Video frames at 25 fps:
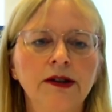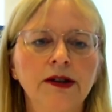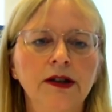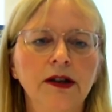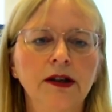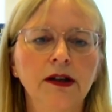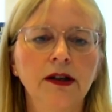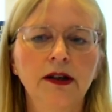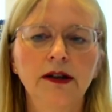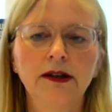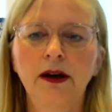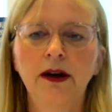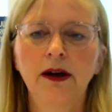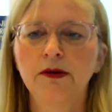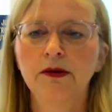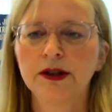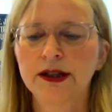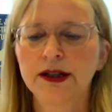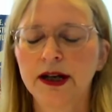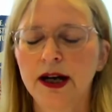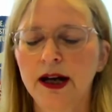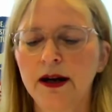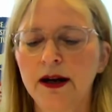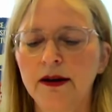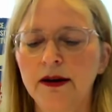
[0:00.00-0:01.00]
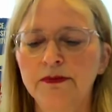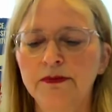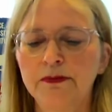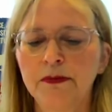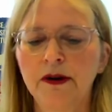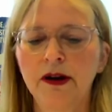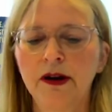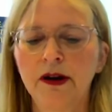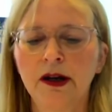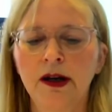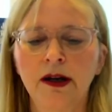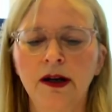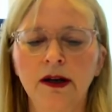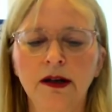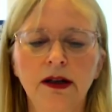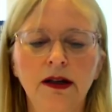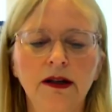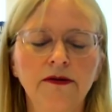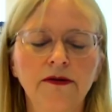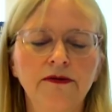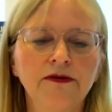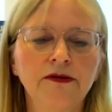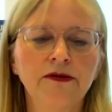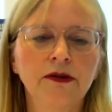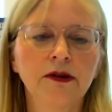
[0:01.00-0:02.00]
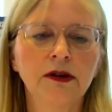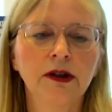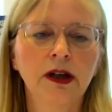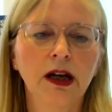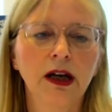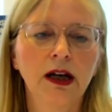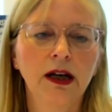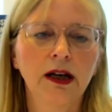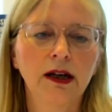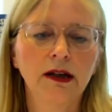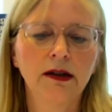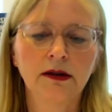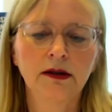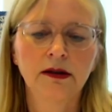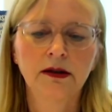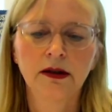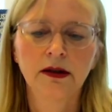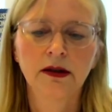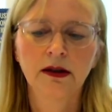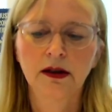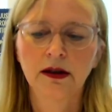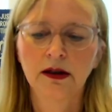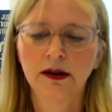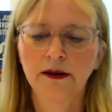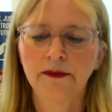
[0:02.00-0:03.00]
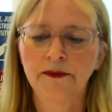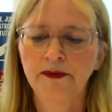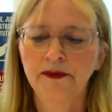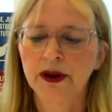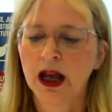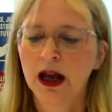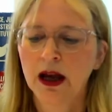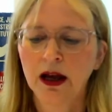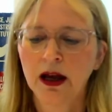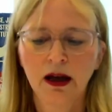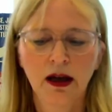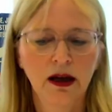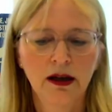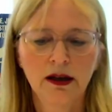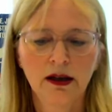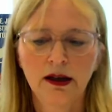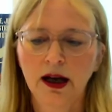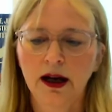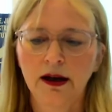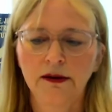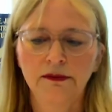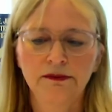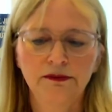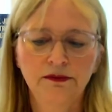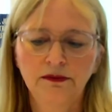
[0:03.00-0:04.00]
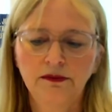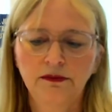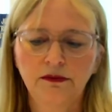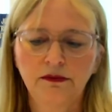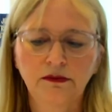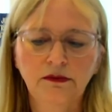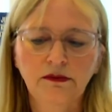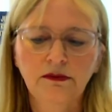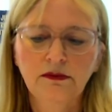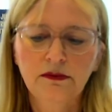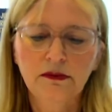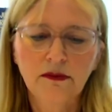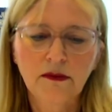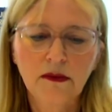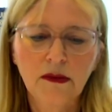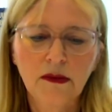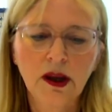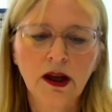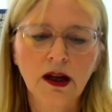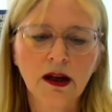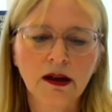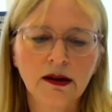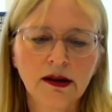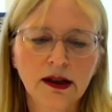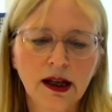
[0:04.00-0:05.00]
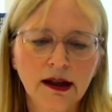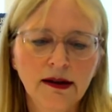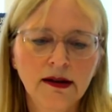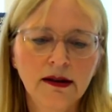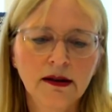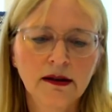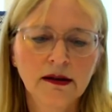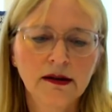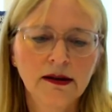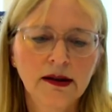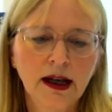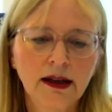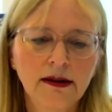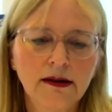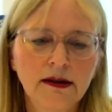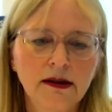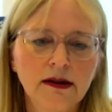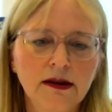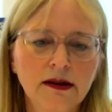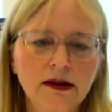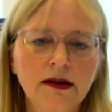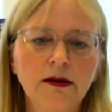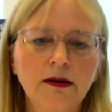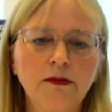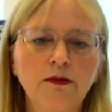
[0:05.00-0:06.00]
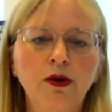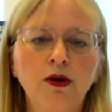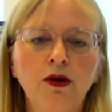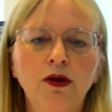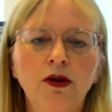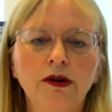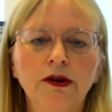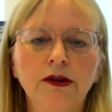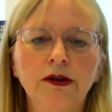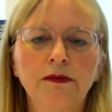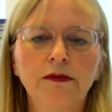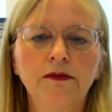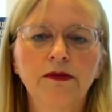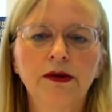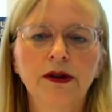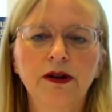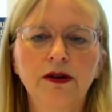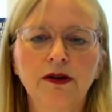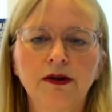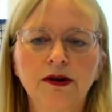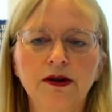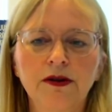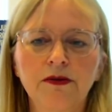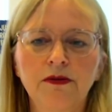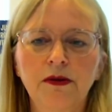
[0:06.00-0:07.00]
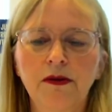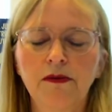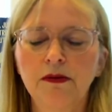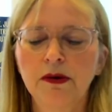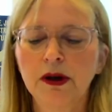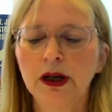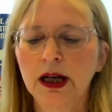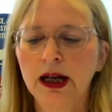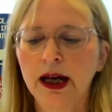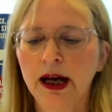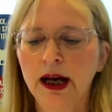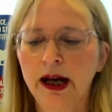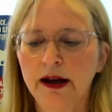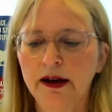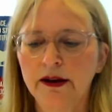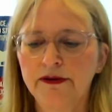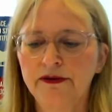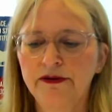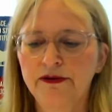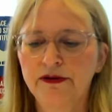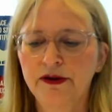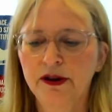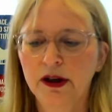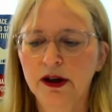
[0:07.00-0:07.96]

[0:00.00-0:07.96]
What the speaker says: There was help given, and that is important because we will have